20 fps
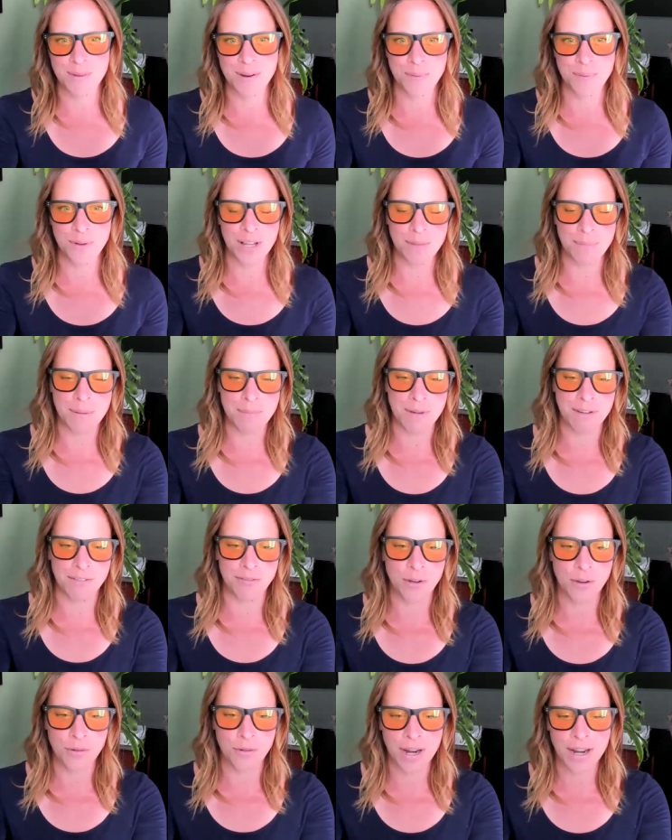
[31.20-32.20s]
I'm going to pull up on my
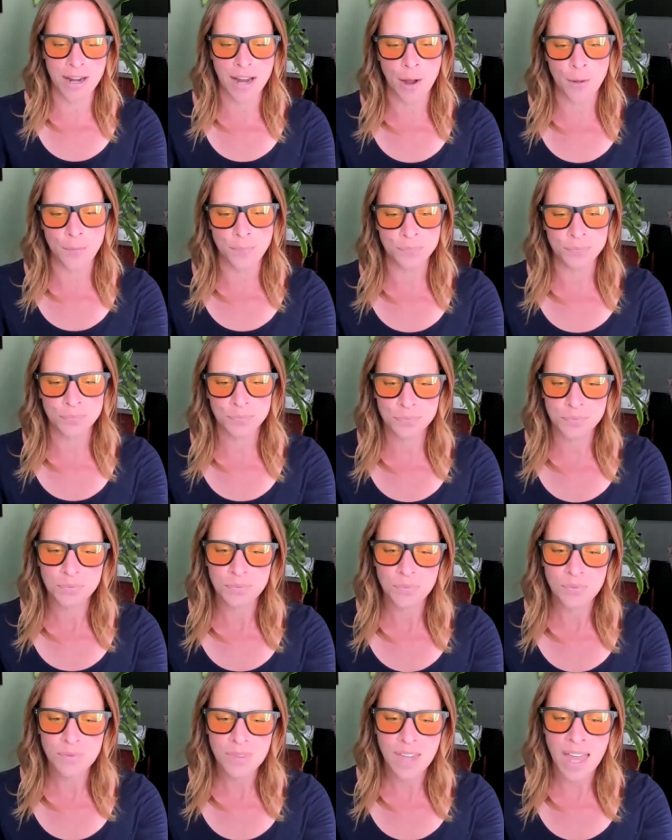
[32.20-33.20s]
phone right now
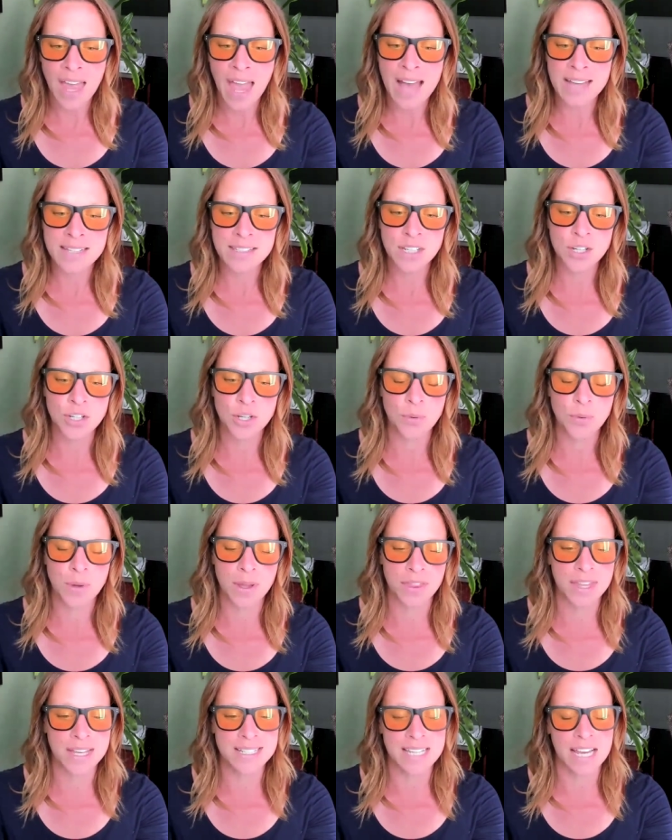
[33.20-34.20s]
has to do
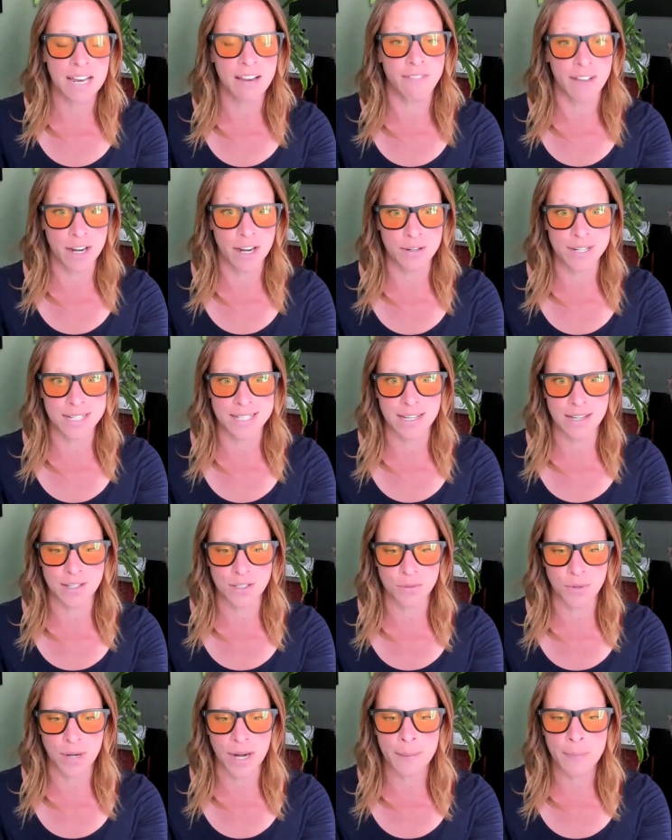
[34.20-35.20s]
with things like
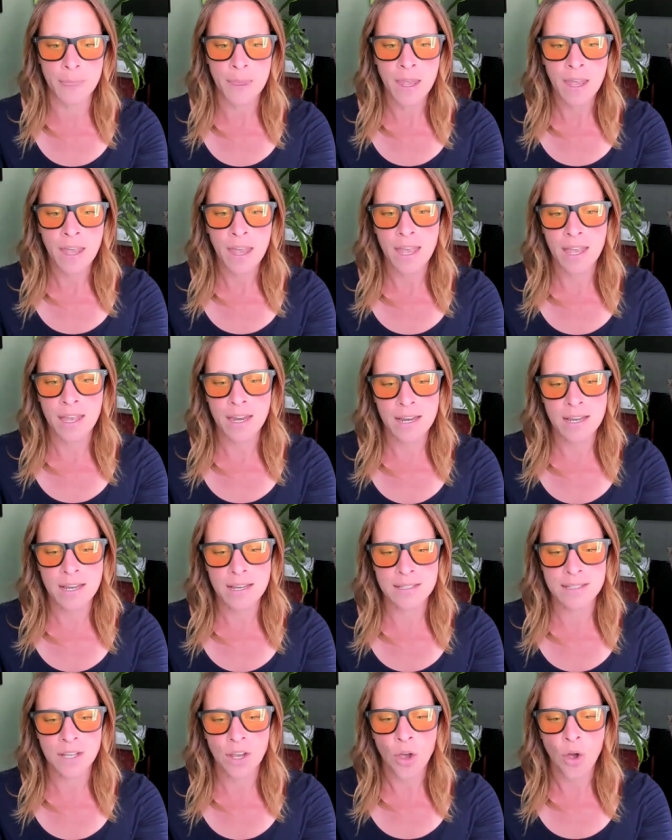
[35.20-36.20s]
viruses, right? It
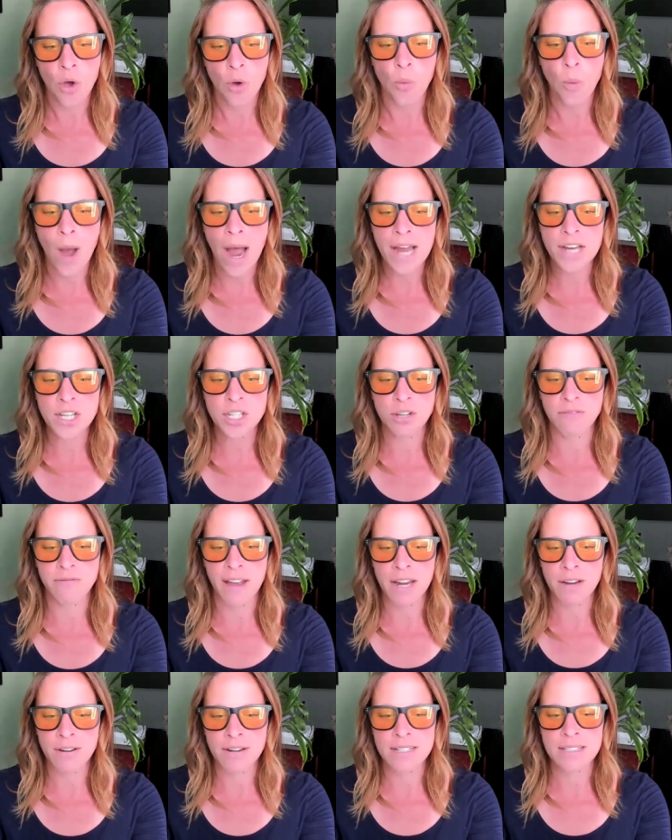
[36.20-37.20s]
is why do
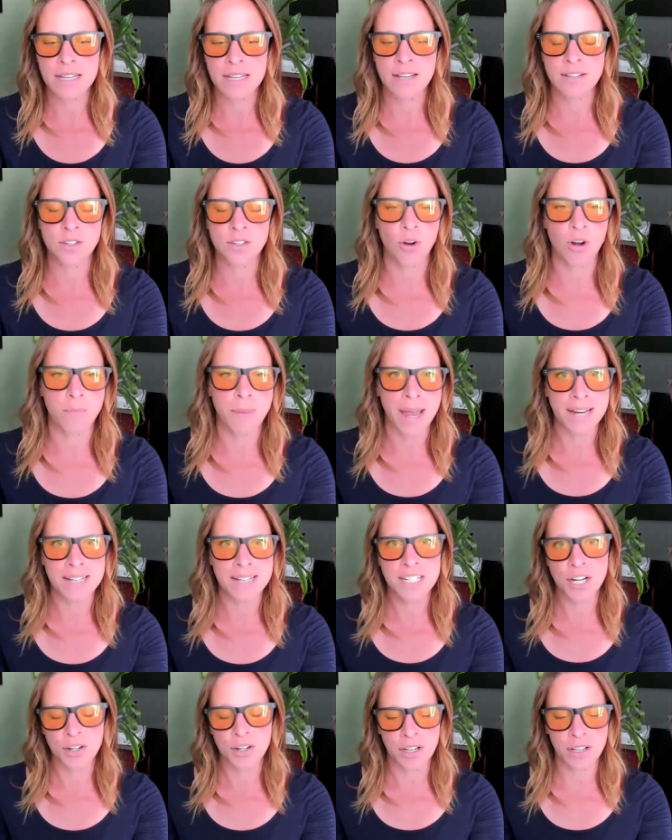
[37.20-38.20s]
viruses or
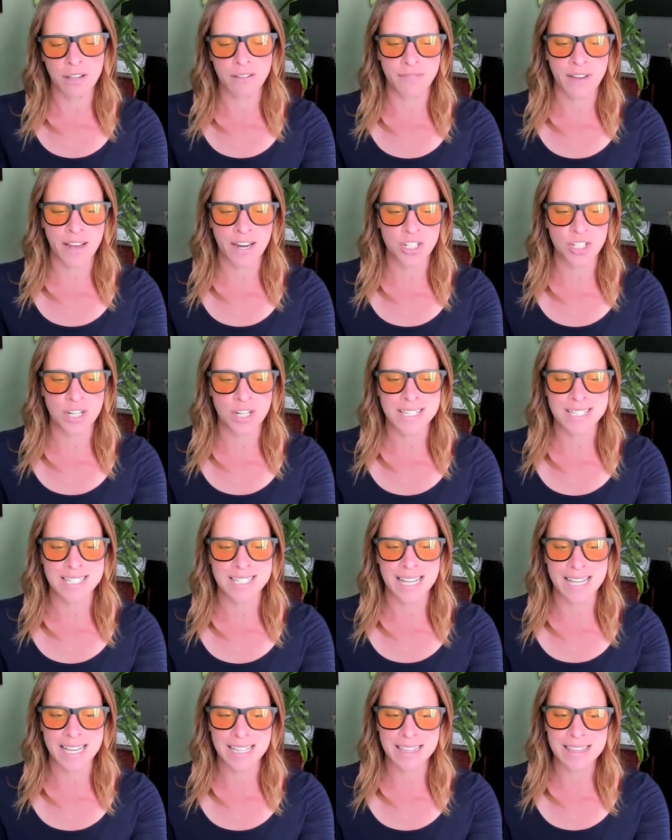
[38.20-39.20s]
bacterial infections
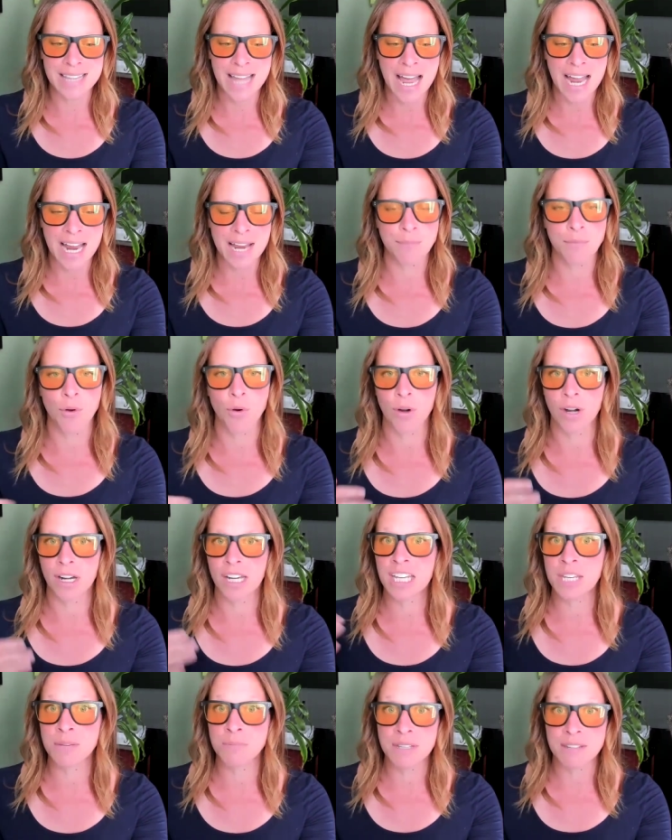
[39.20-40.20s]
like Lyme or
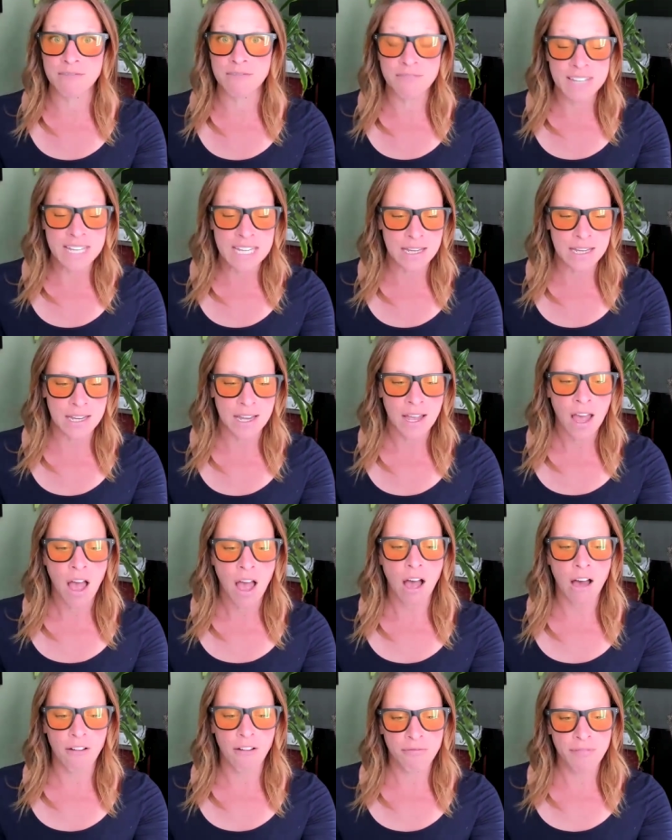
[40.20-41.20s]
EBV
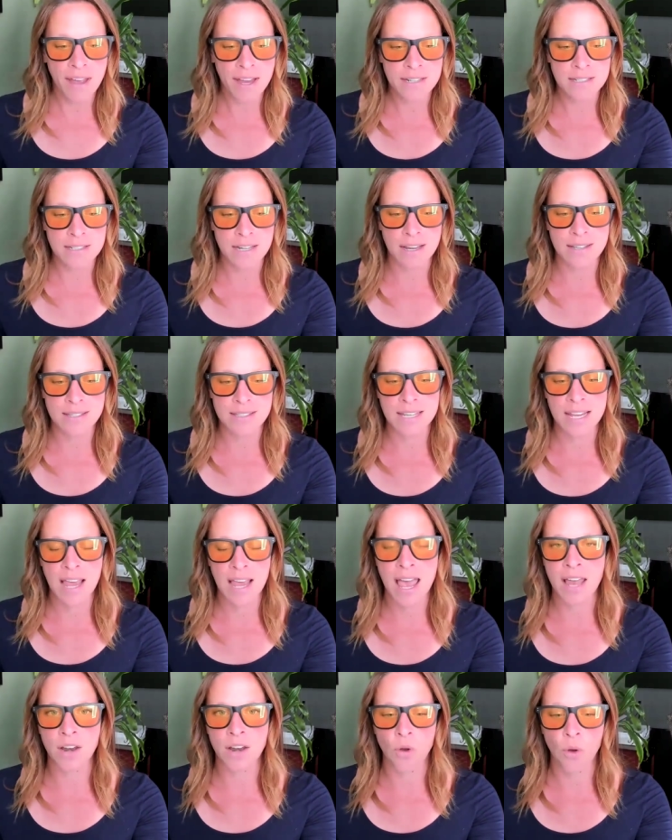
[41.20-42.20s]
affect us
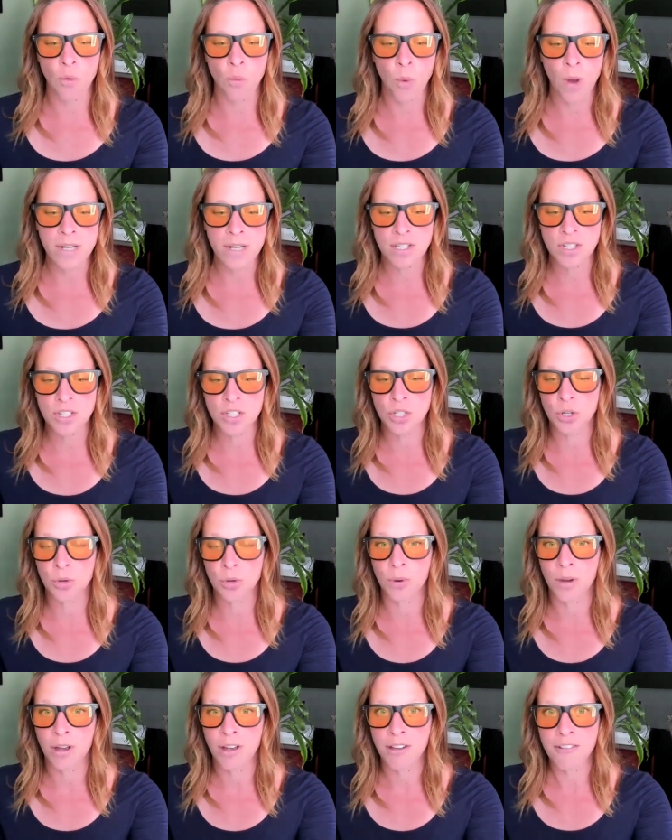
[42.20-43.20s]
and what
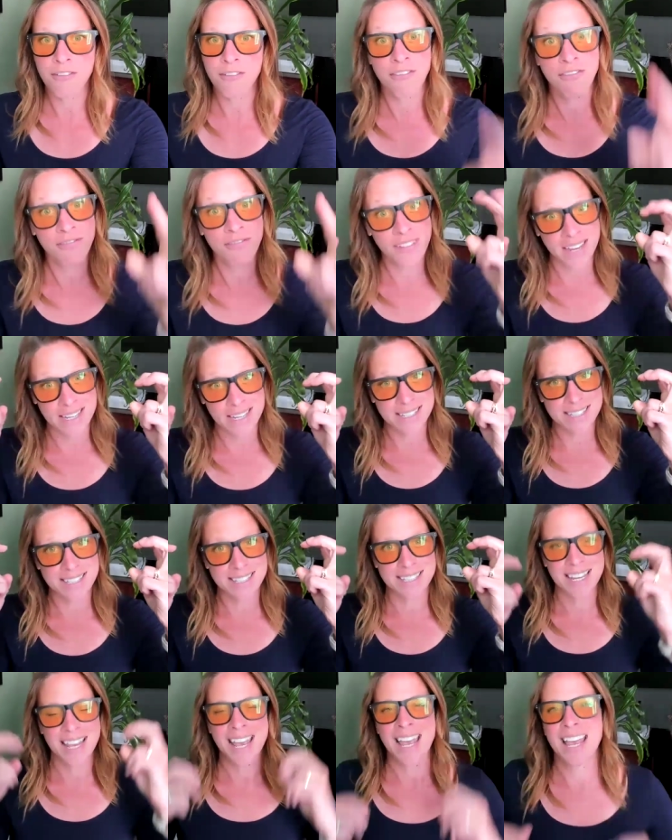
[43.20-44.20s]
to
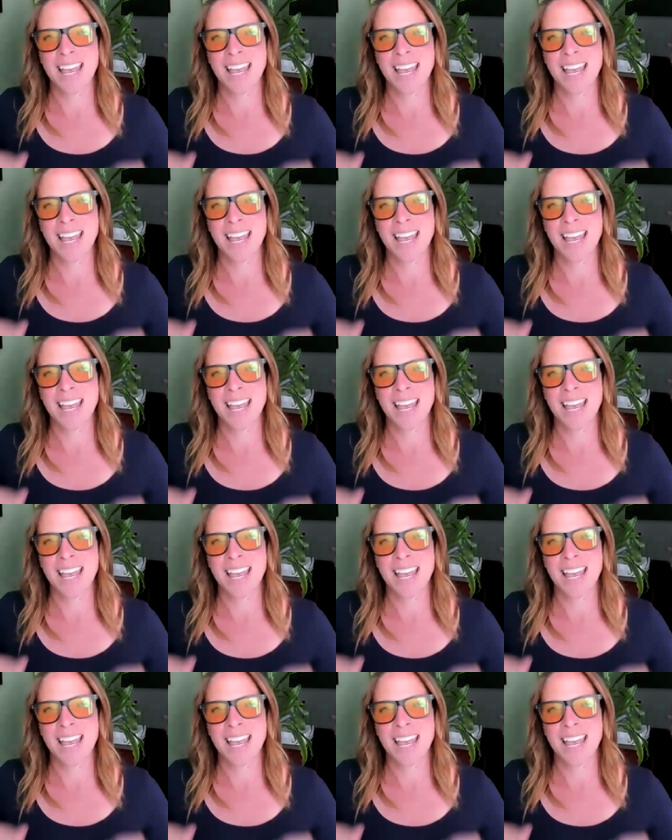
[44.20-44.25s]
fix